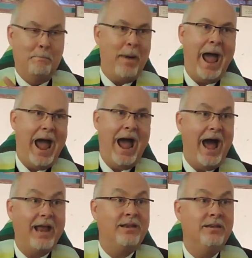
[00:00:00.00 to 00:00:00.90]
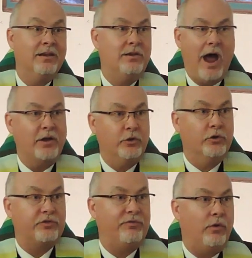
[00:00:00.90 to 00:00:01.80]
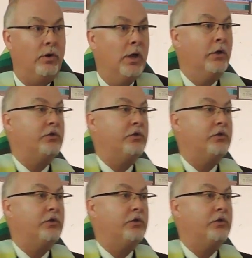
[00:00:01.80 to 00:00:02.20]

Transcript: bad, not useful,